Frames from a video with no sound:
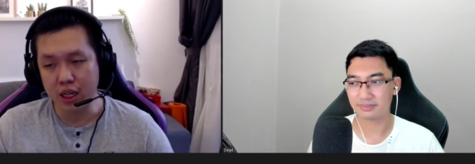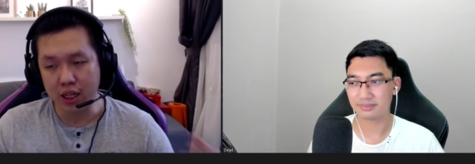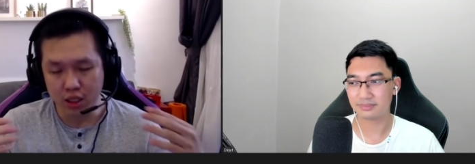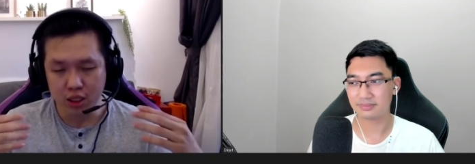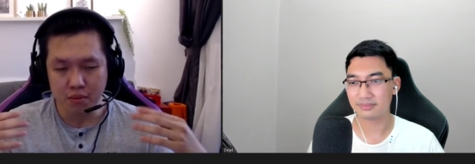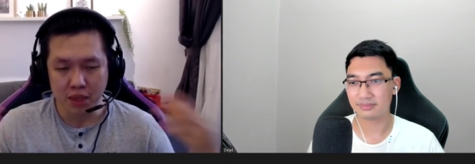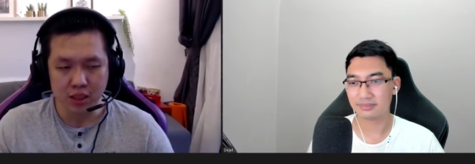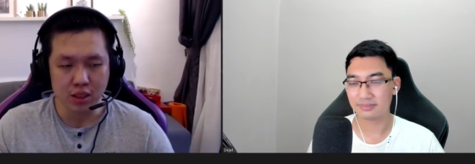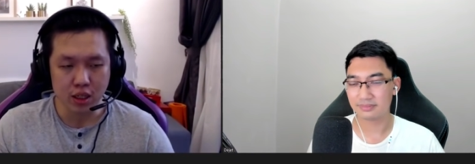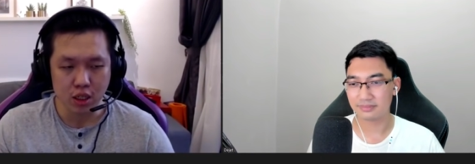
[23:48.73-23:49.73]
Speaker 1: and the
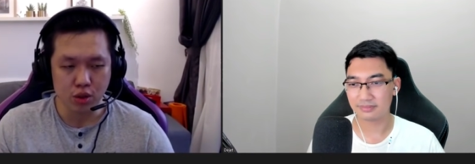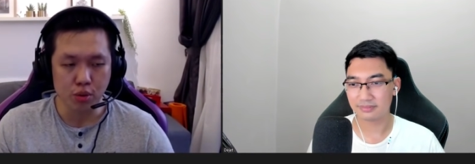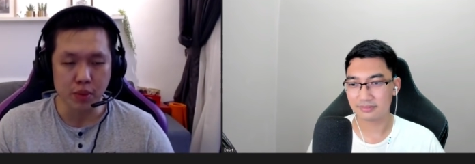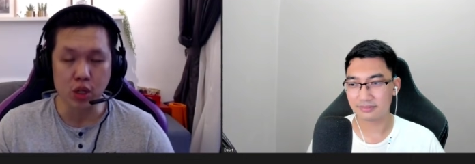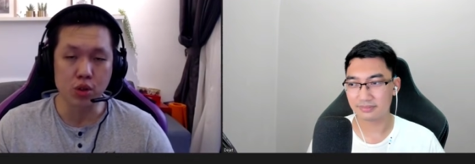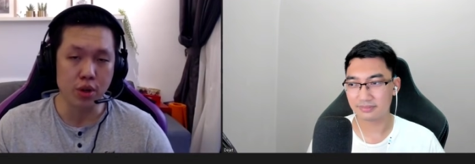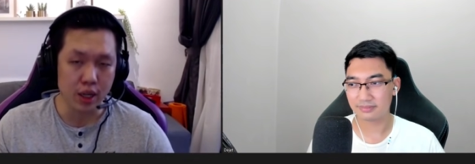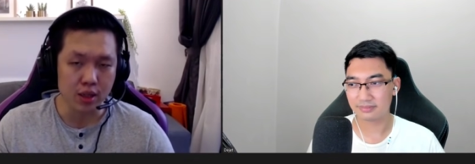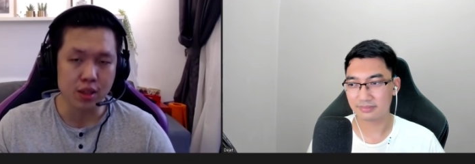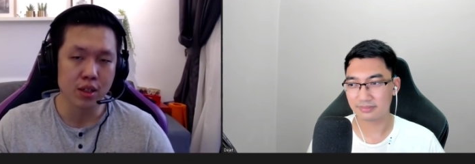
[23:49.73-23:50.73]
mindset need to be
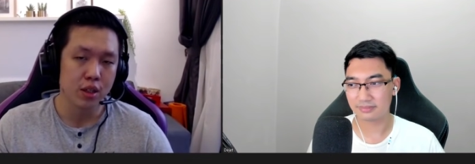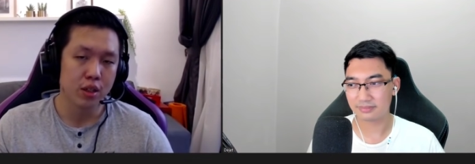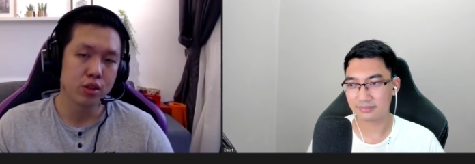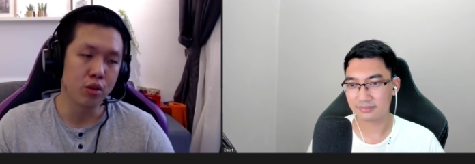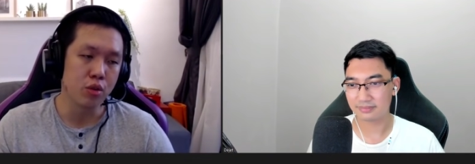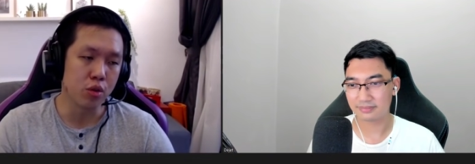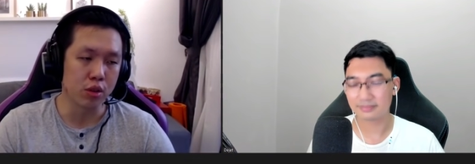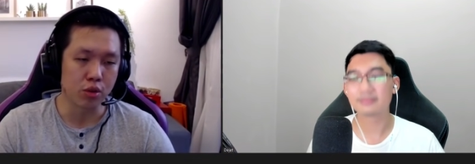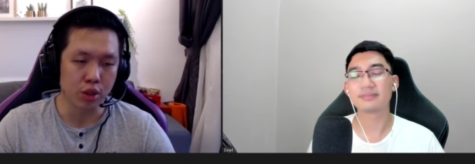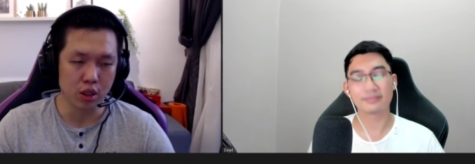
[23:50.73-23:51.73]
trained. So you need
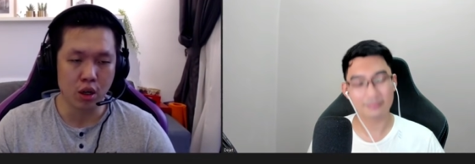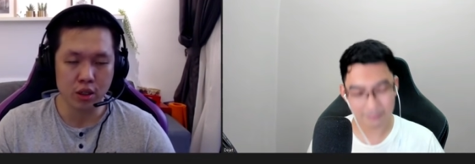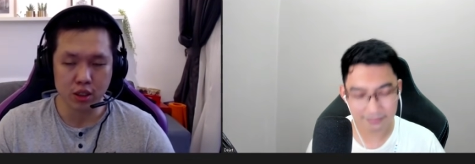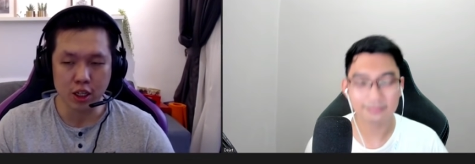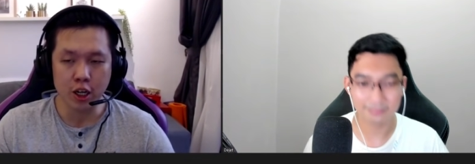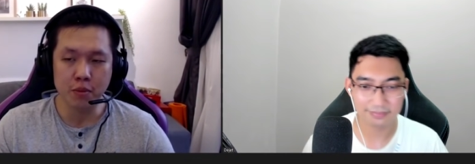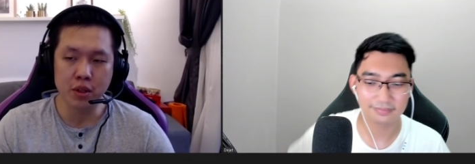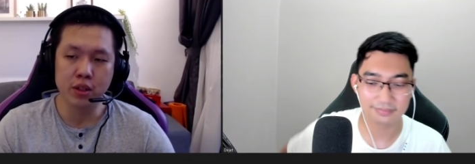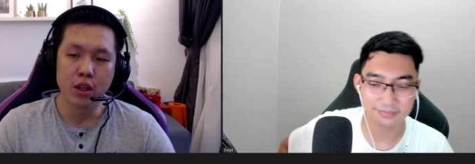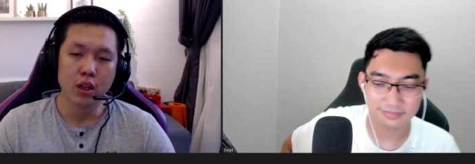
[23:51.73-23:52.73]
to treat all the
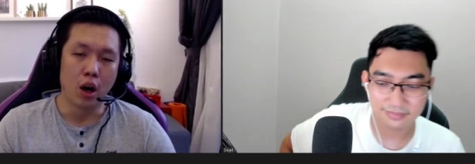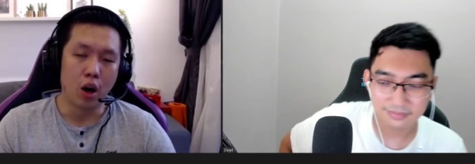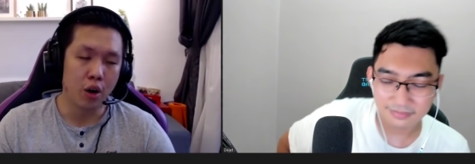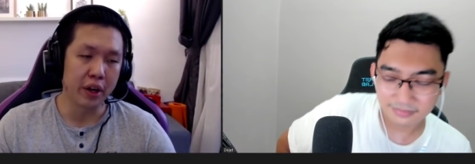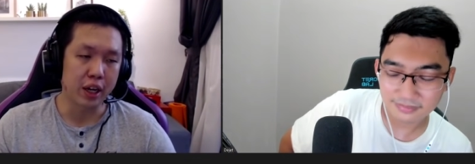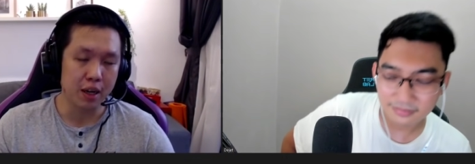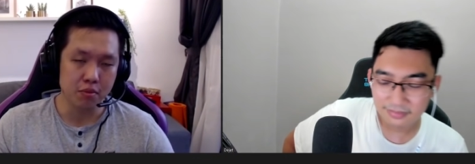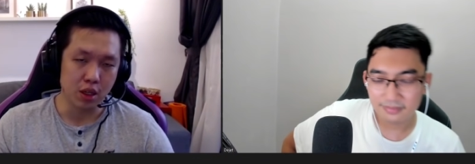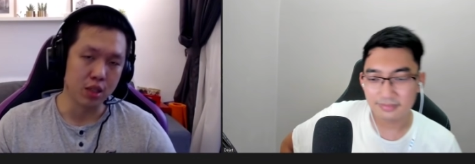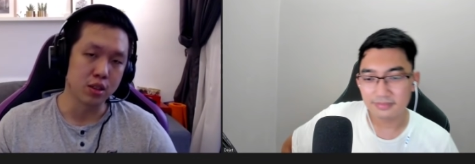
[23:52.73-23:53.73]
tournament, all the
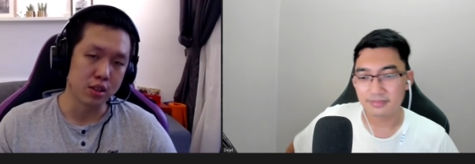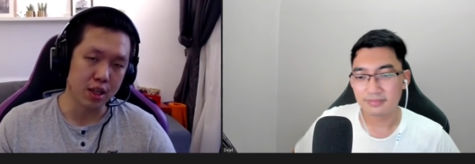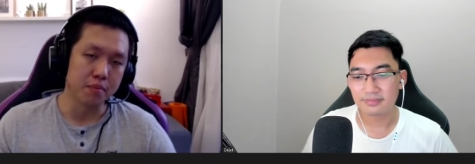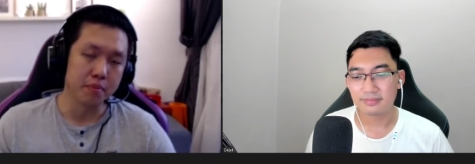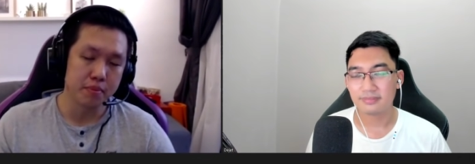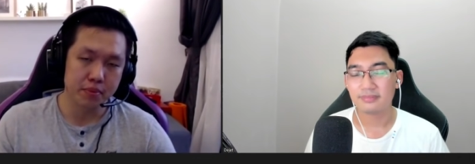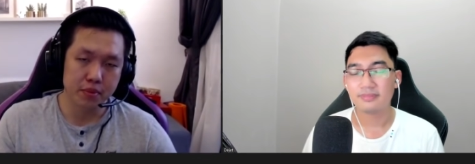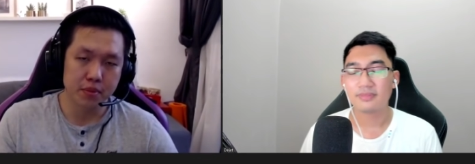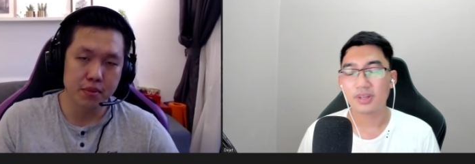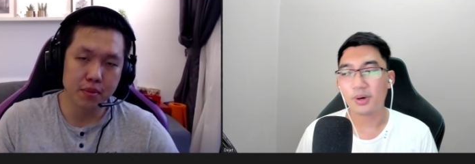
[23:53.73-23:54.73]
game is the same.
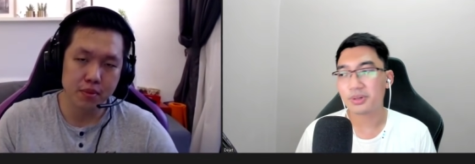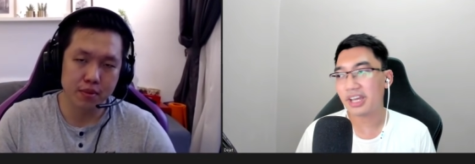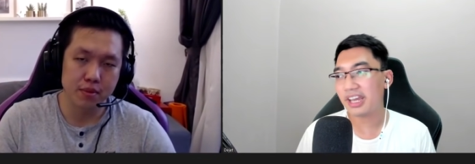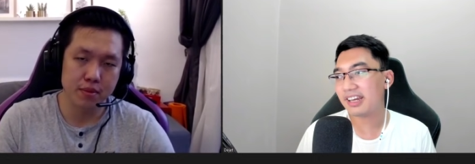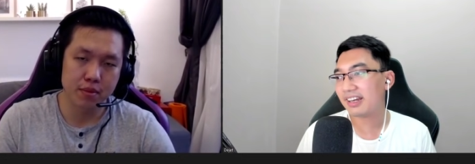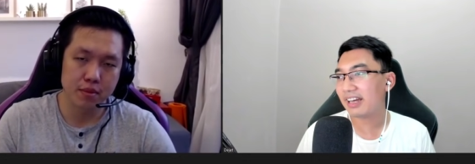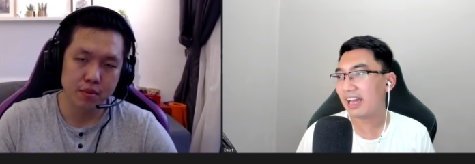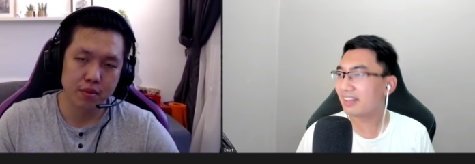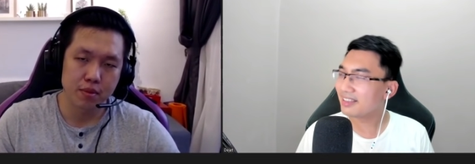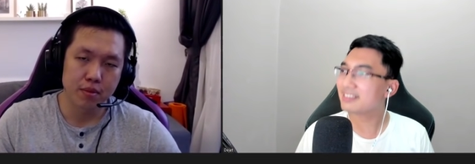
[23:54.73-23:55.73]
Speaker 2: Okay,
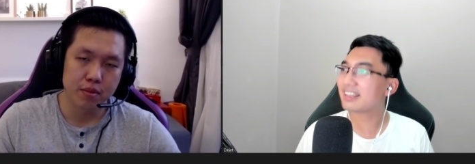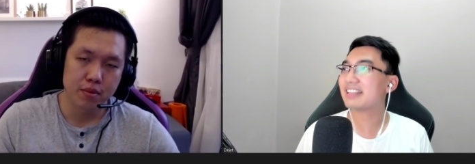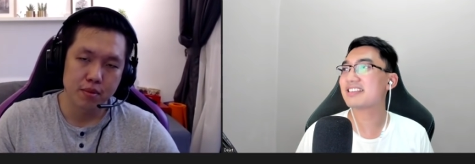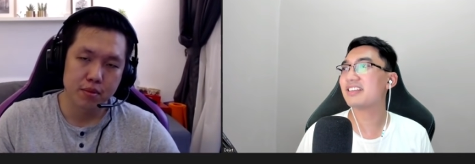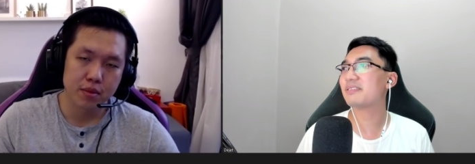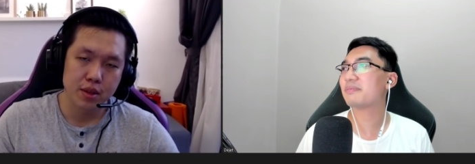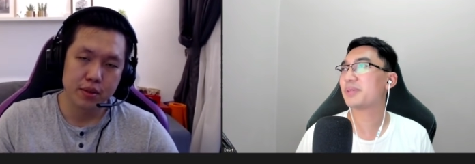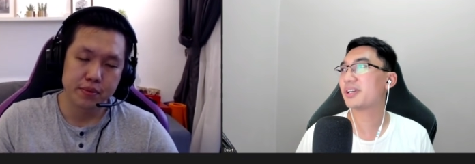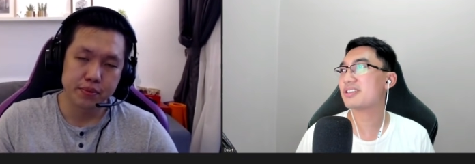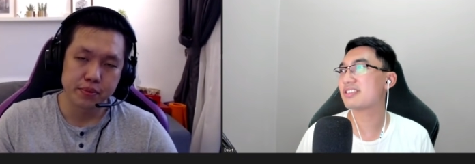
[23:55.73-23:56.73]
I think that's it
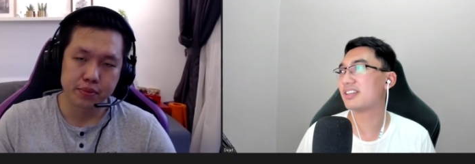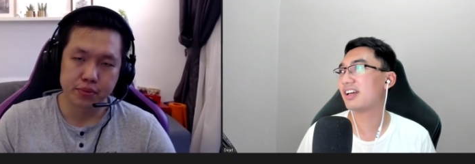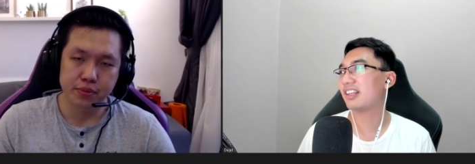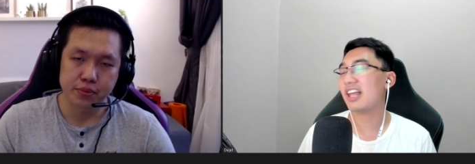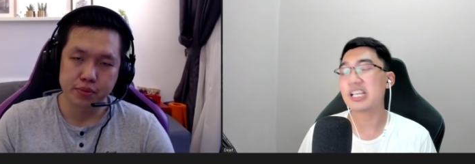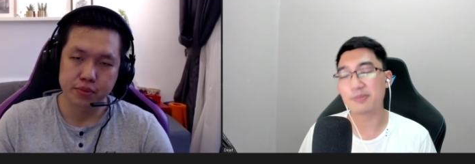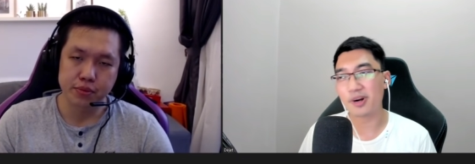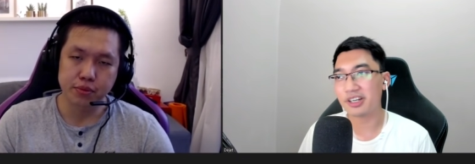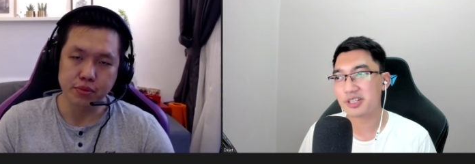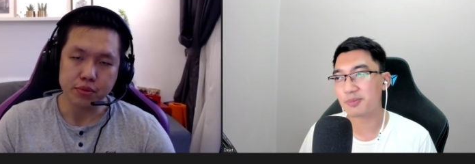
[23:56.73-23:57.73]
because the last
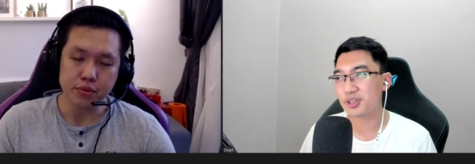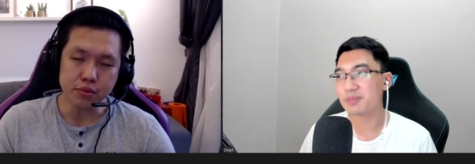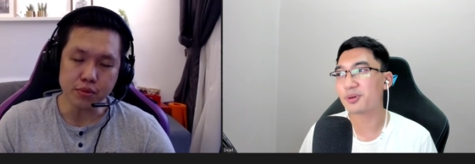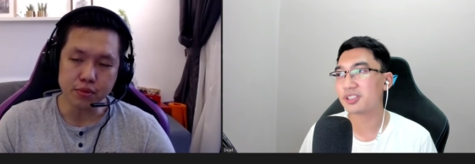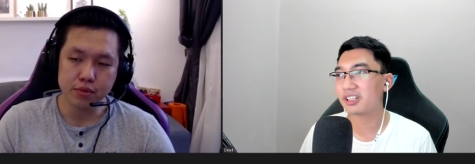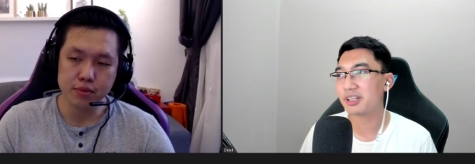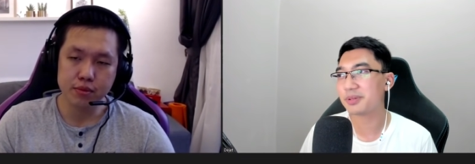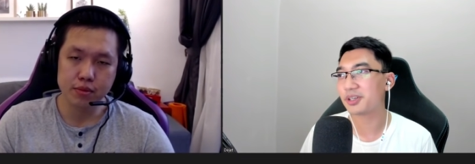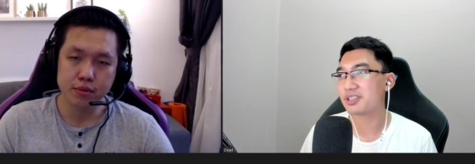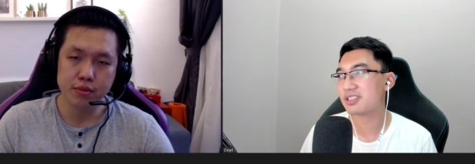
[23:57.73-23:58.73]
part is most importantly
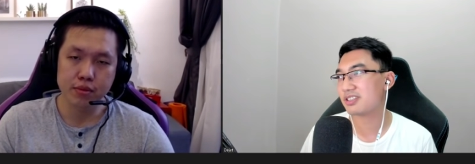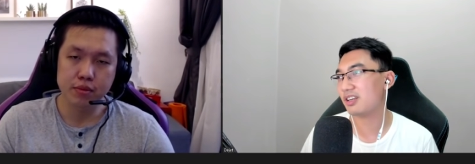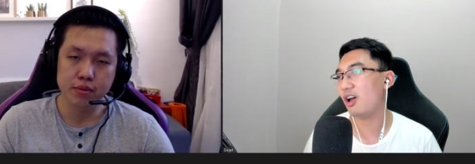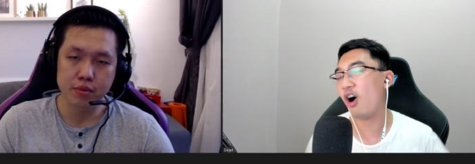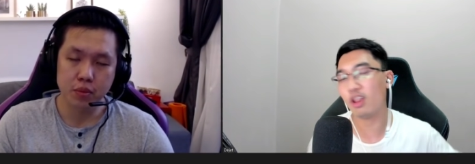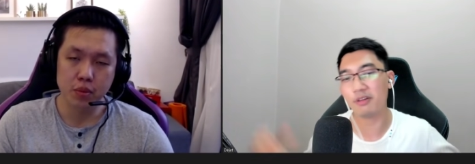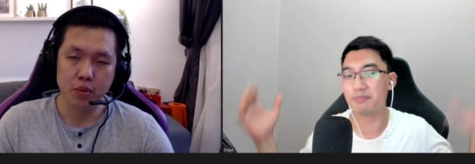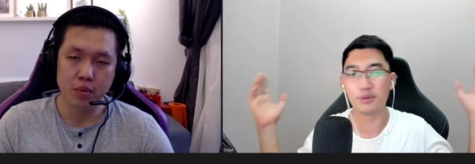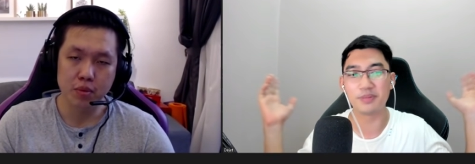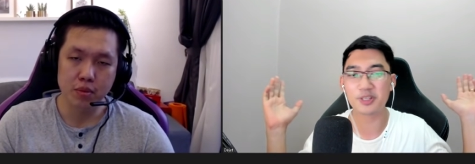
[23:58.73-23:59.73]
because all of
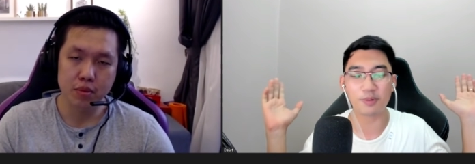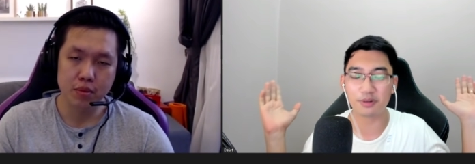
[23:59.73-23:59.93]
Boom Esports